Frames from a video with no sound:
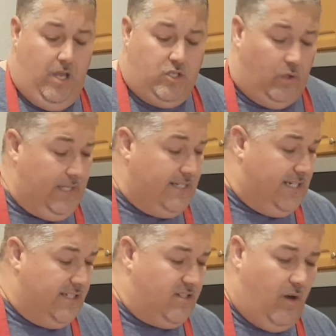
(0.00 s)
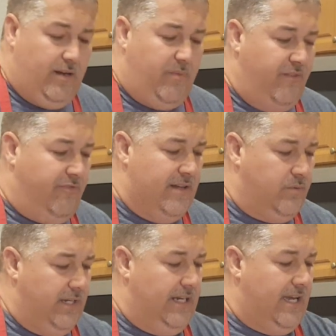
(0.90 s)
So let's get started, my friends.
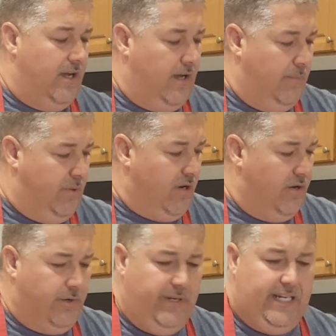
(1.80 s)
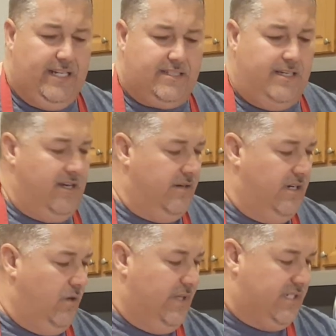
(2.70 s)
We're gonna put our ingredients in here. You
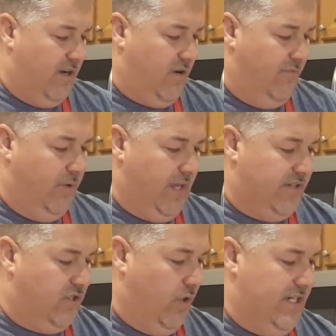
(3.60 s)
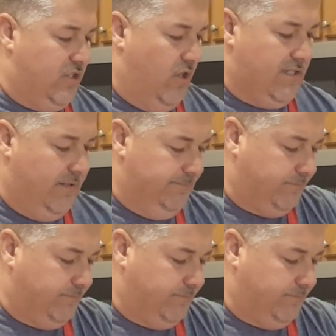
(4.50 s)
know, we start off with our soy sauce.